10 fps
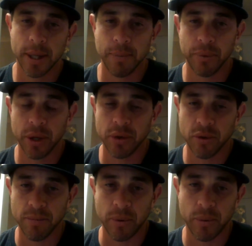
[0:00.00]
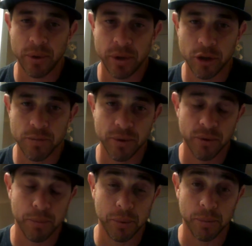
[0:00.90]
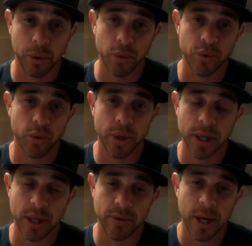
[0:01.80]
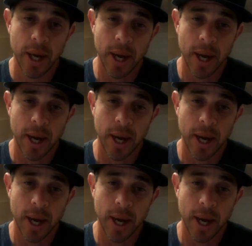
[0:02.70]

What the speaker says: the potential of my research proposal is